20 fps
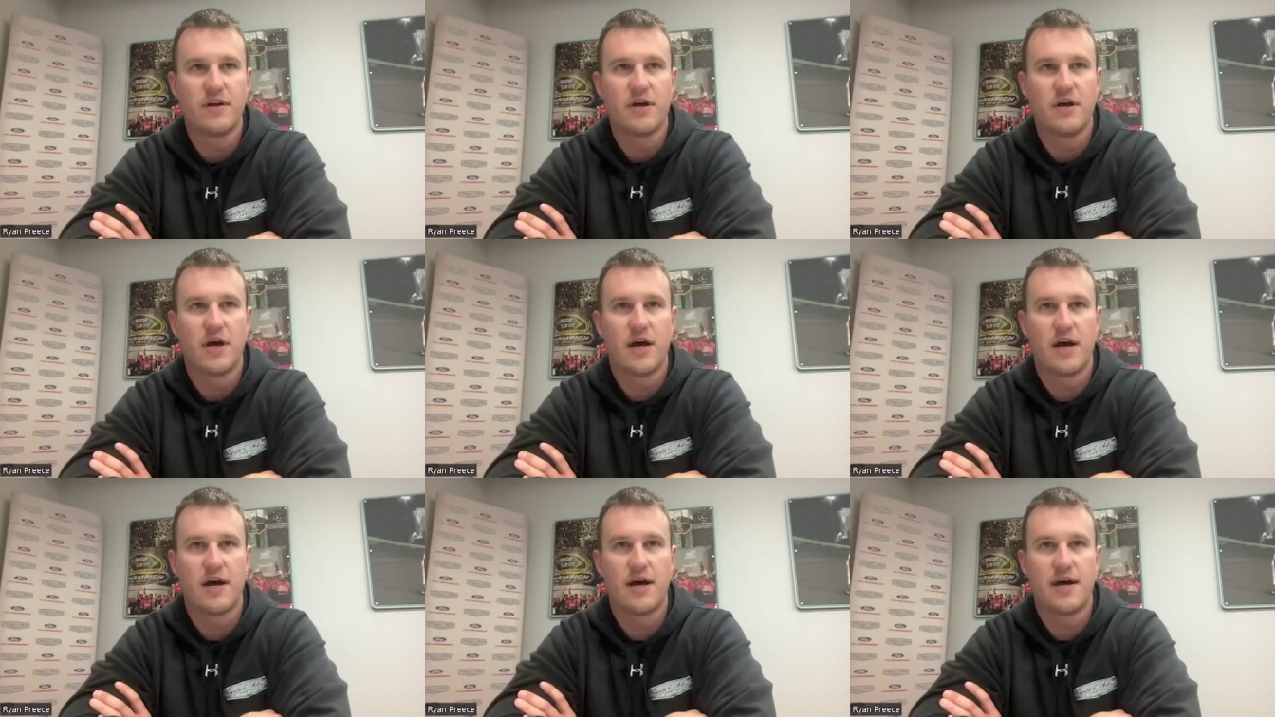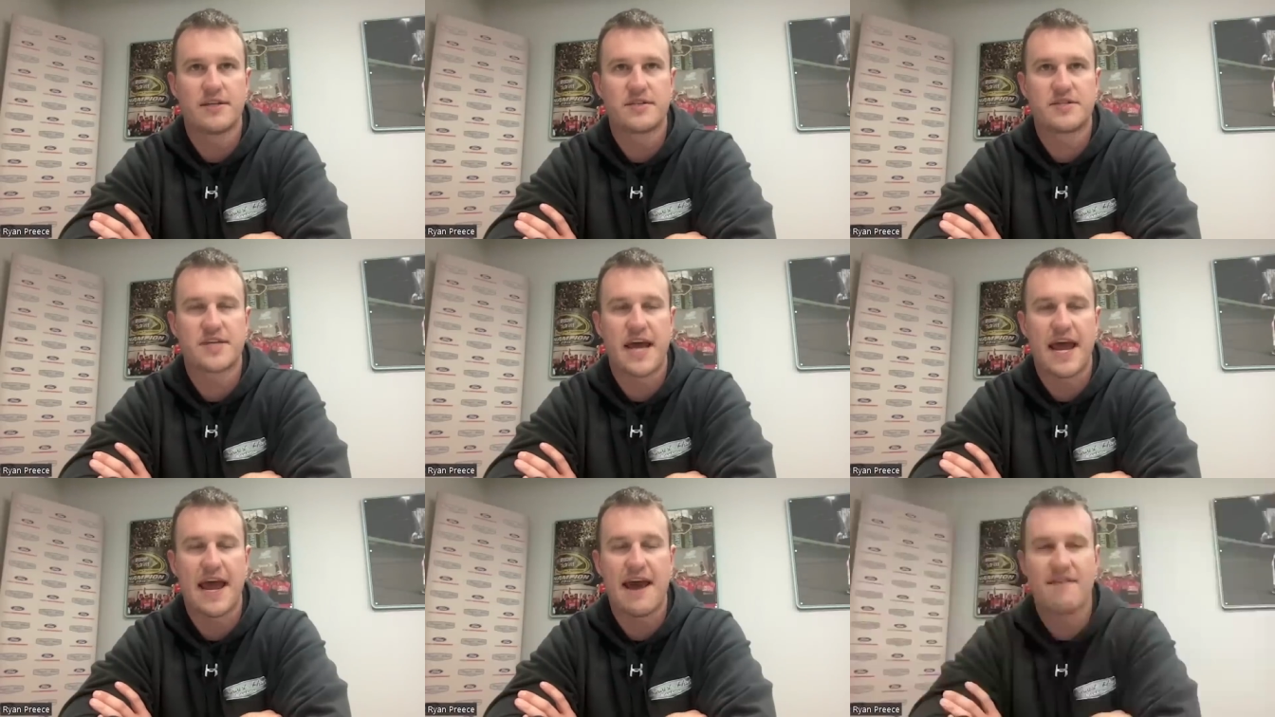uh,
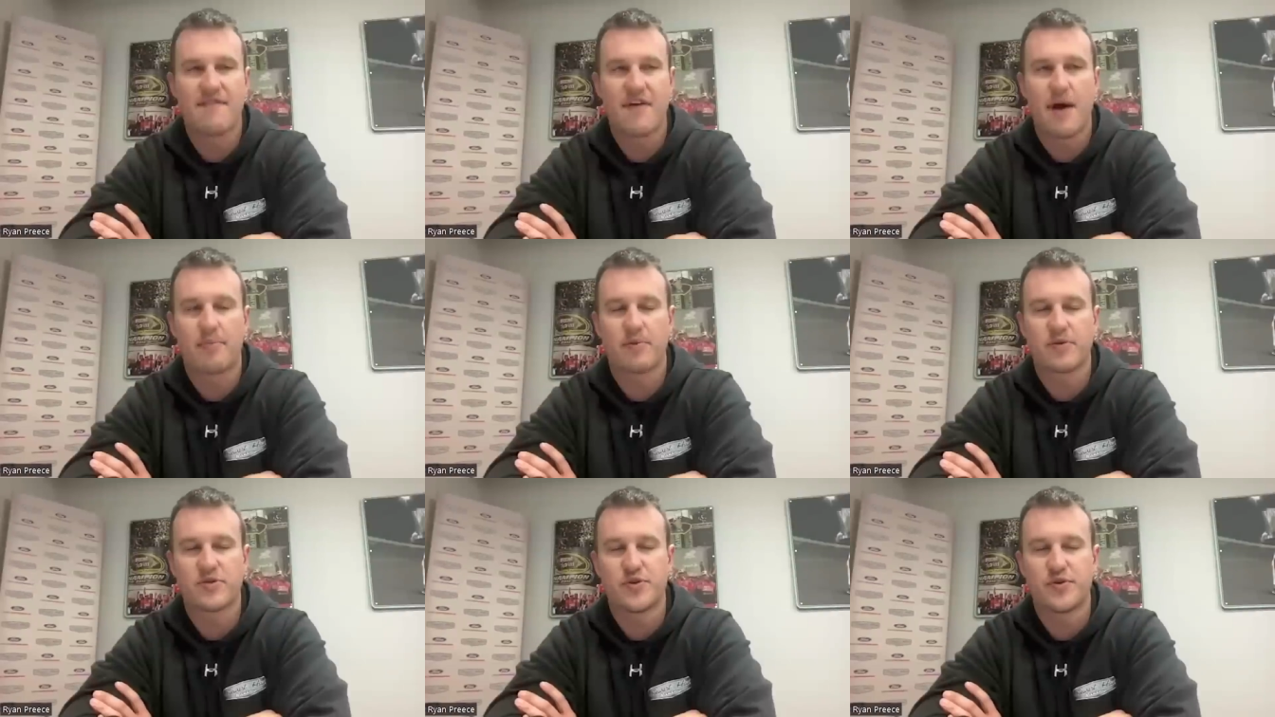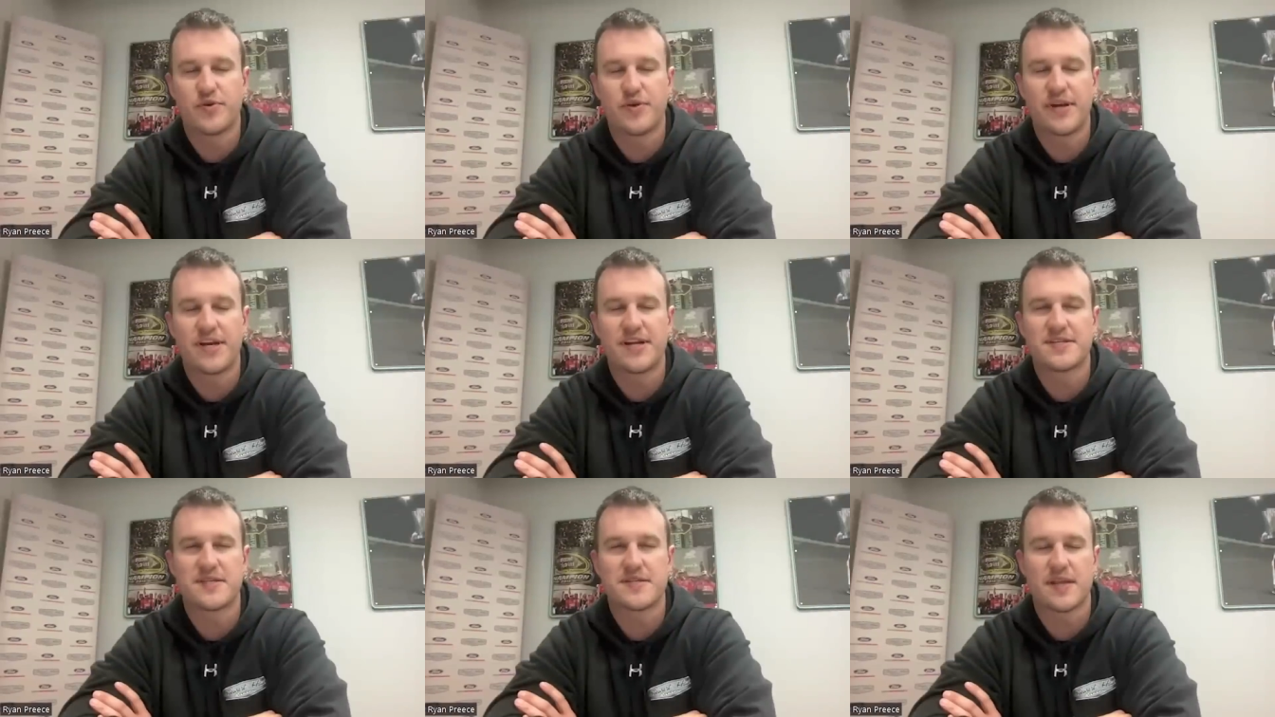to have
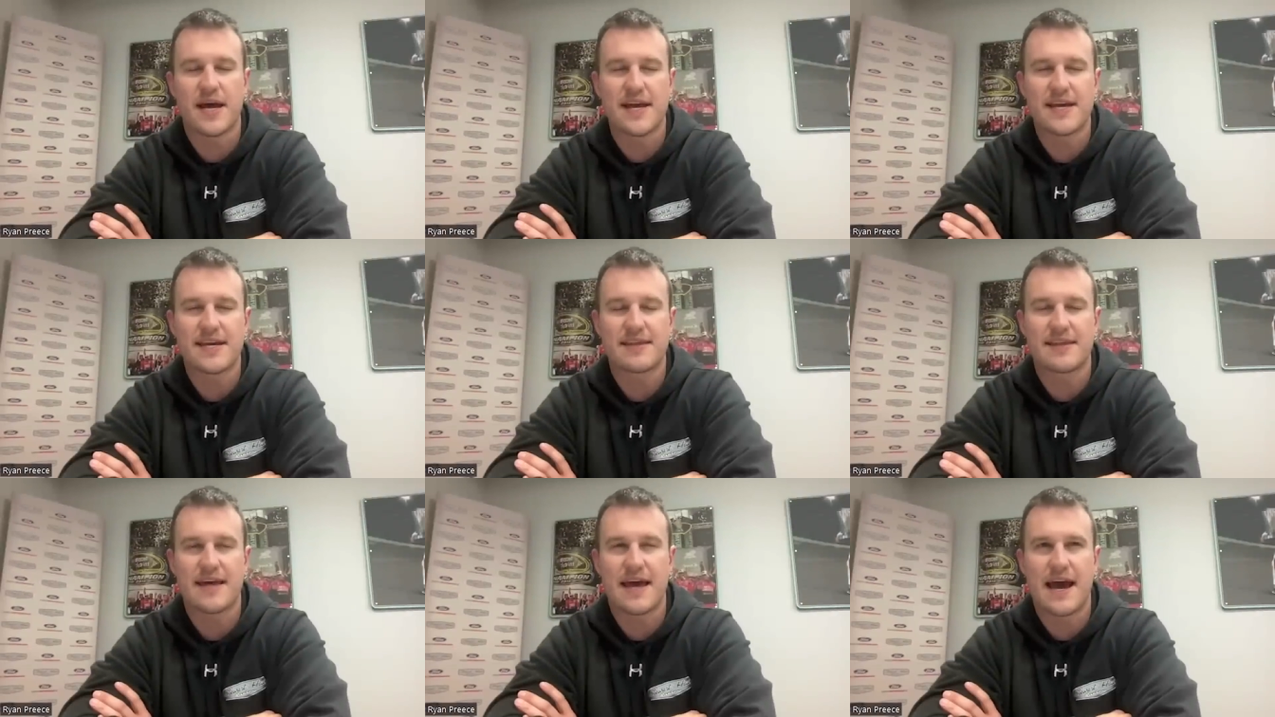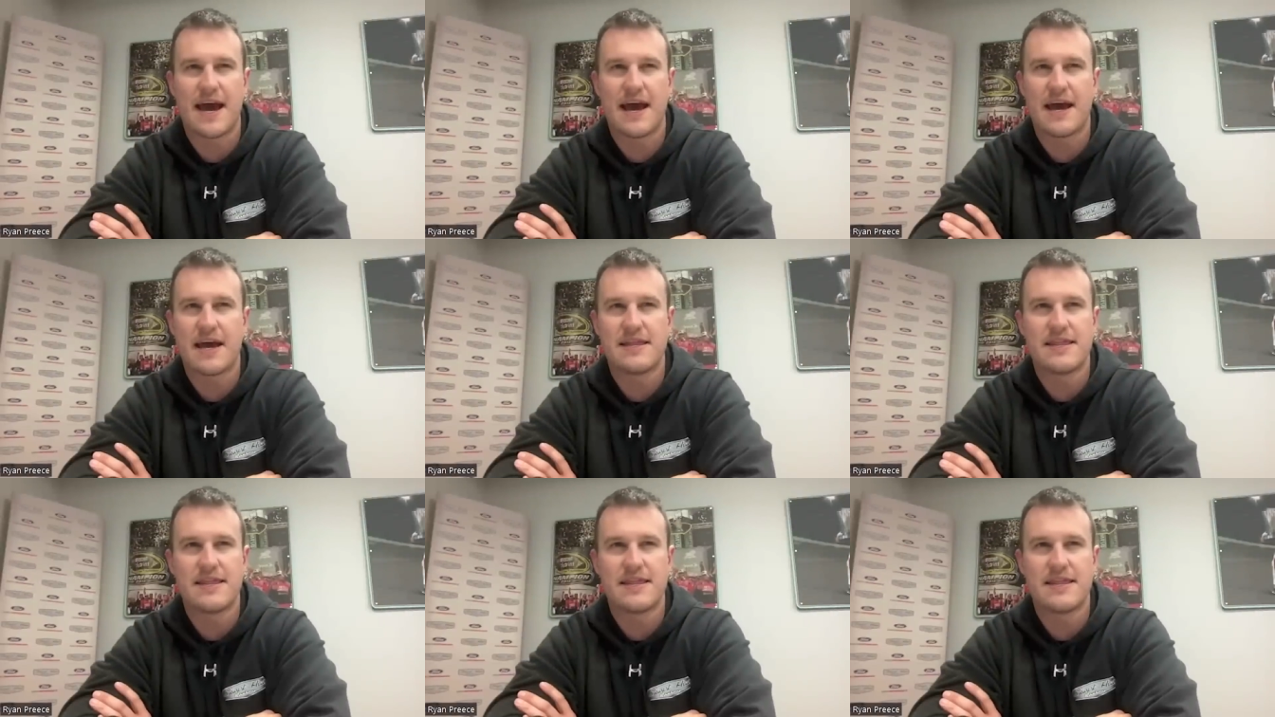opportunities like that,